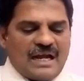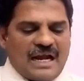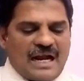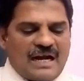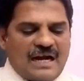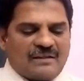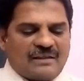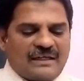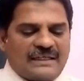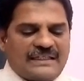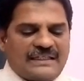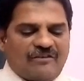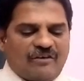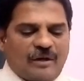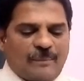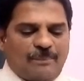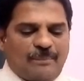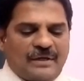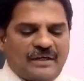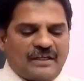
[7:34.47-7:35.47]
And the
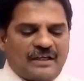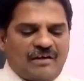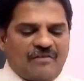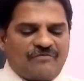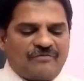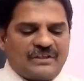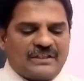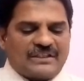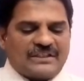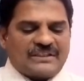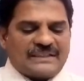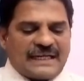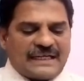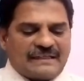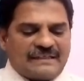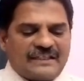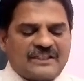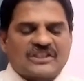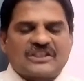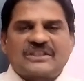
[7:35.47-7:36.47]
development of its
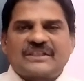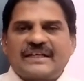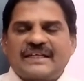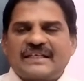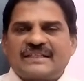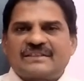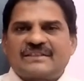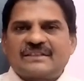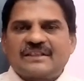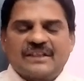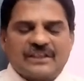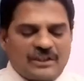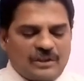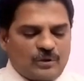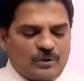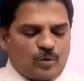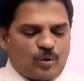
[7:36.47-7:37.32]
satellite states in